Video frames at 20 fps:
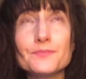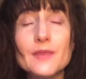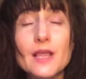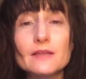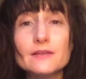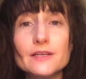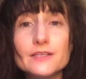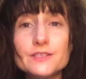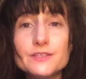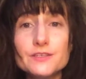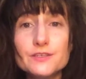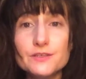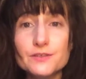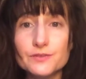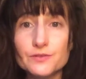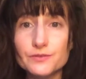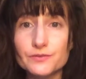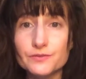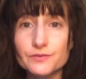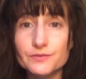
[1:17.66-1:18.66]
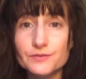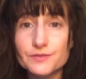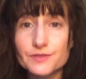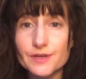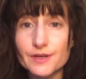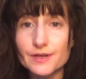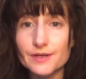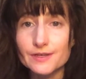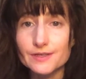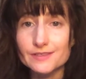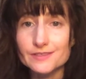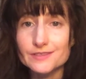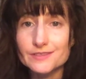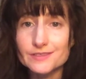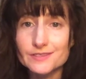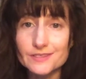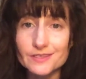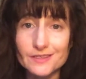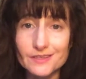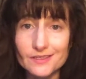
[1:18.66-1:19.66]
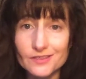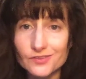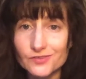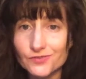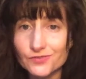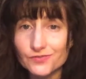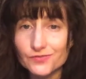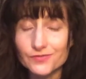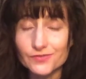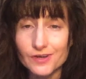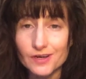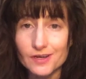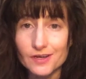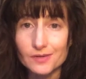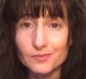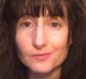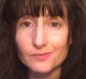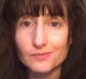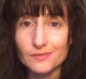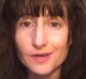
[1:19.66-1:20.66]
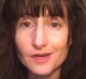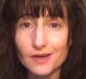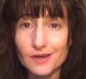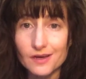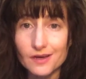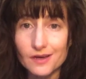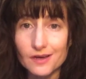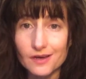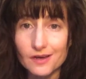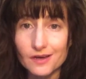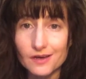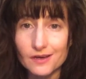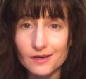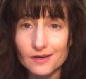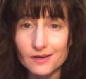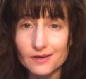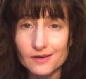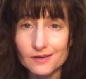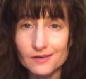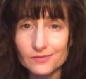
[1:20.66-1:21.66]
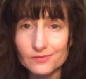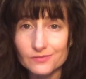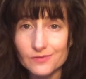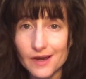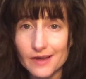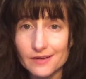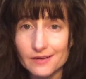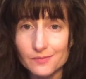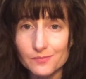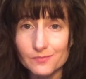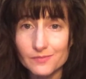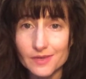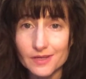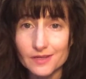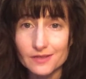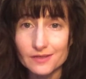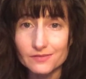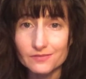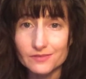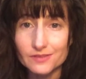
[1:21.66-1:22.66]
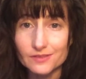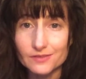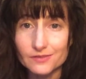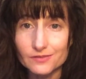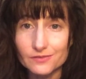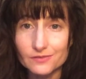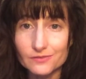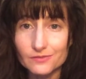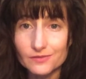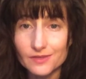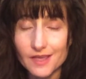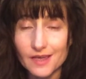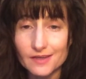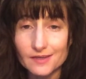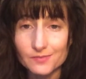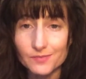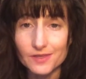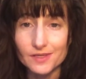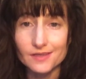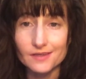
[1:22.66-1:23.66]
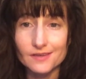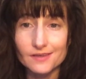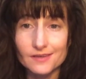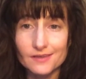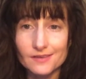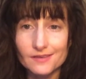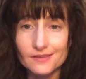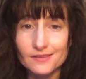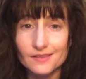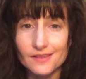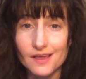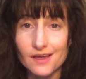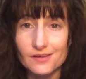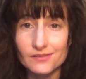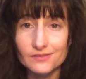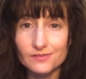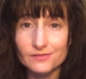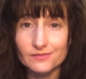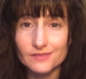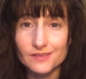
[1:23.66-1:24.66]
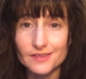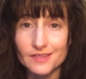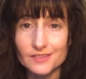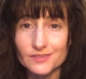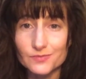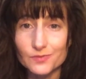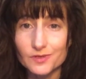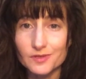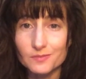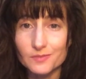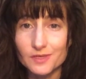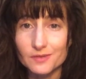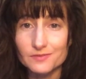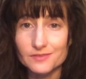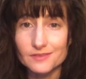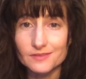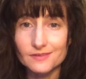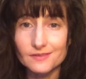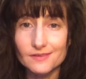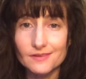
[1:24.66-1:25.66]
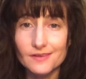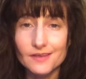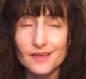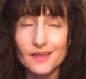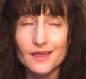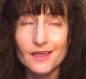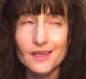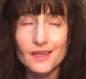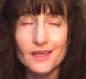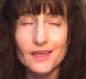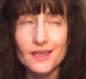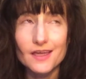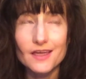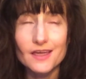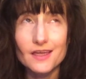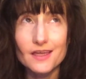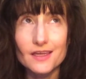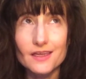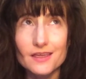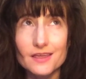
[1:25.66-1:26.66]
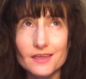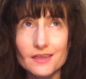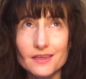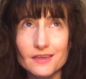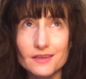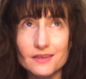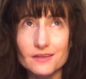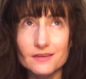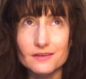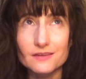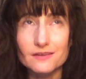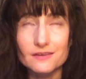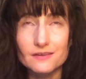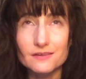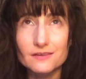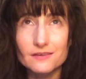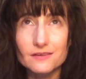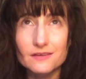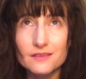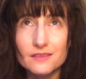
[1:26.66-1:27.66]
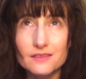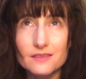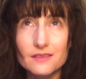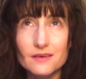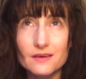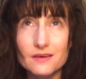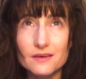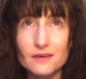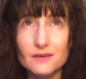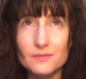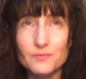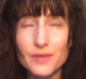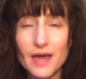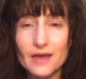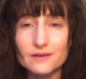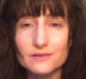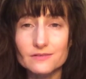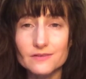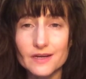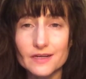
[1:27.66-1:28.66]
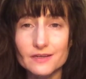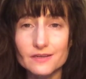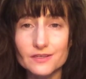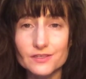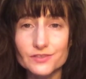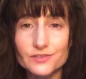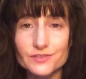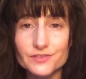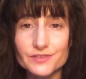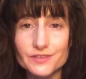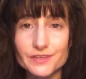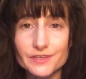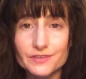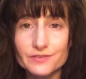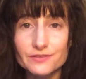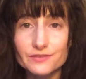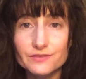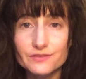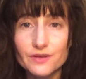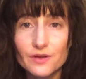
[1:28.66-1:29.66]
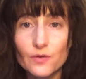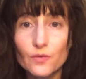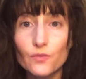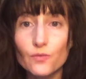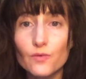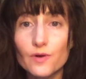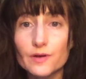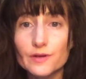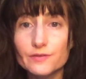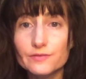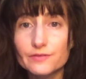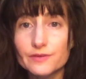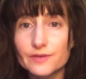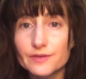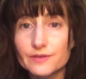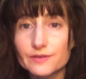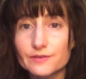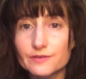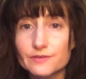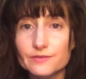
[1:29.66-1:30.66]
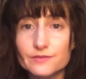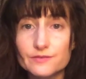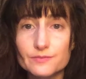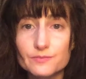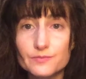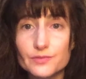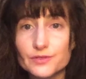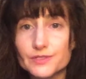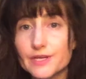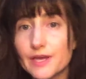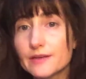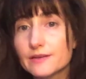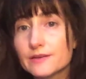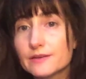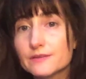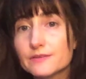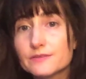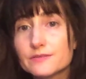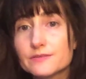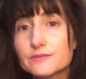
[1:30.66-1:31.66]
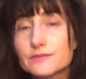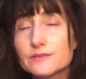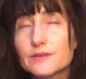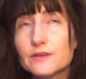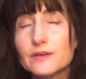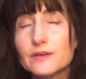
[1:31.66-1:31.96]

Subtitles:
let's use a scene from a writer many of you, like me, love, and that's William Gibson, in the Pattern Recognition series. One of his protagonists.